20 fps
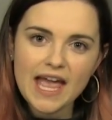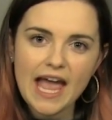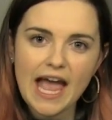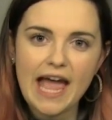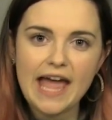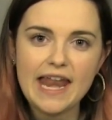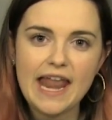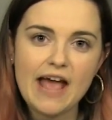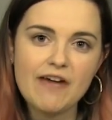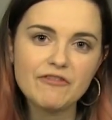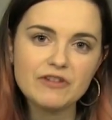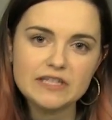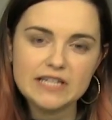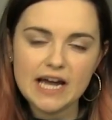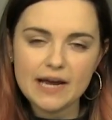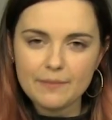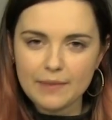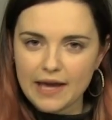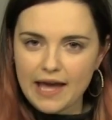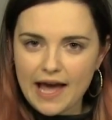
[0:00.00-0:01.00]
And every
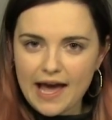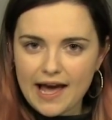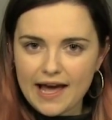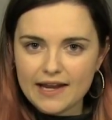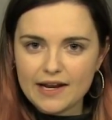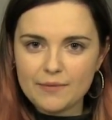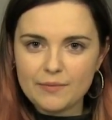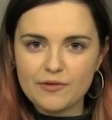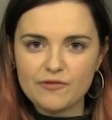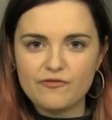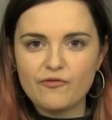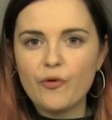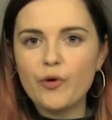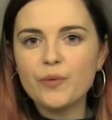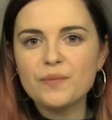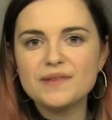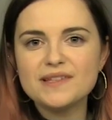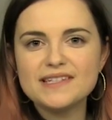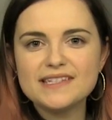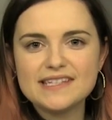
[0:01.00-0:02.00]
time I had a
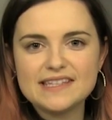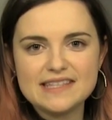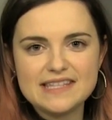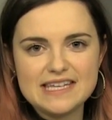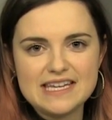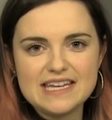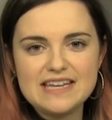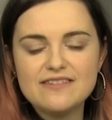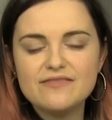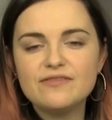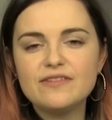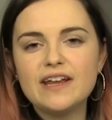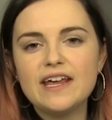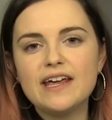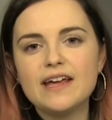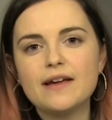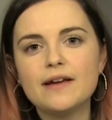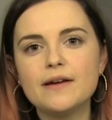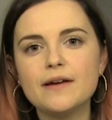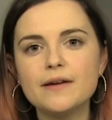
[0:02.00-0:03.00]
performance in the
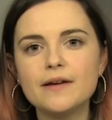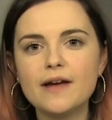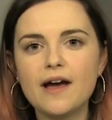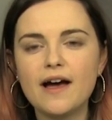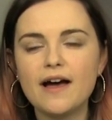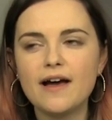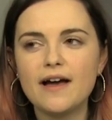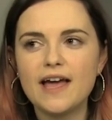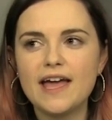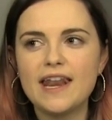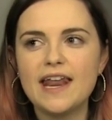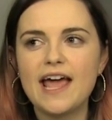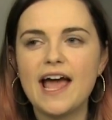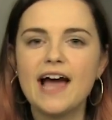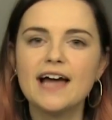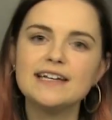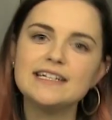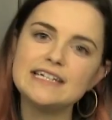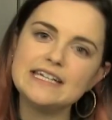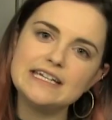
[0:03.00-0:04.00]
evening and I
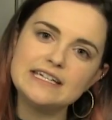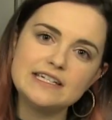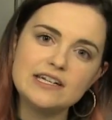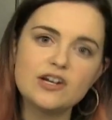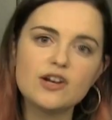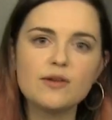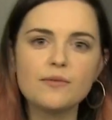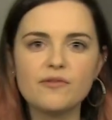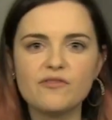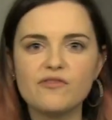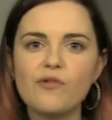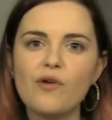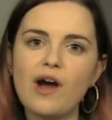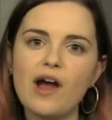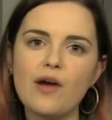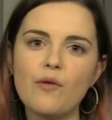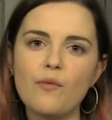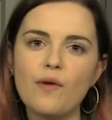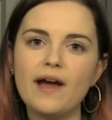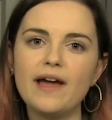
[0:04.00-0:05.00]
had to eat dinner before
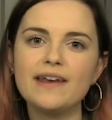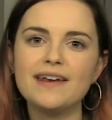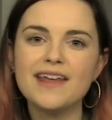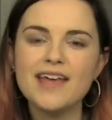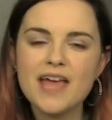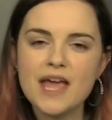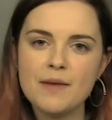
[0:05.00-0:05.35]
I went,